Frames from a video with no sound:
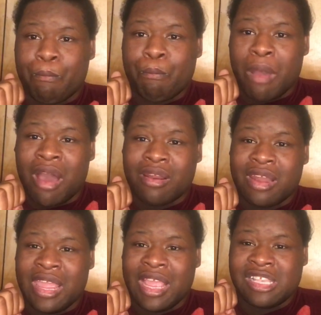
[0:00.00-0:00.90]
popped it
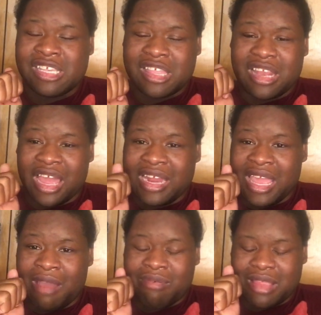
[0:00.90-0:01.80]
in just like that.
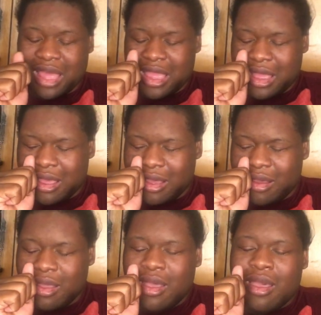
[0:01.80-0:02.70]
I was like, uh,
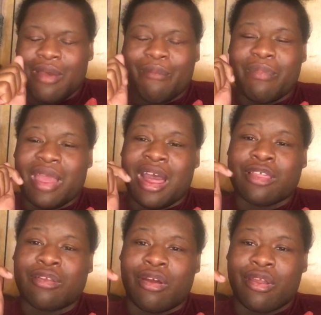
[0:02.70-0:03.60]
I
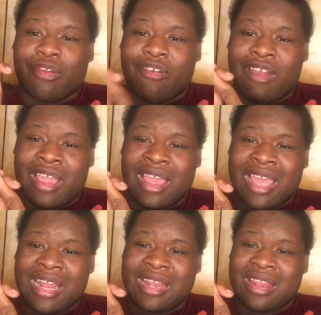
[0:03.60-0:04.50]
started
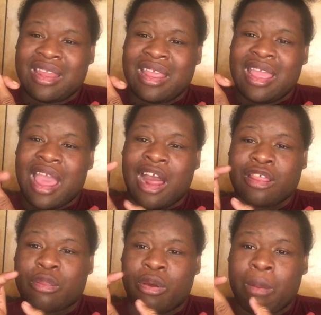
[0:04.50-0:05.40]
crying. I
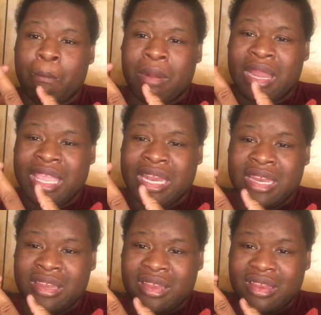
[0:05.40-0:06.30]
started bleeding.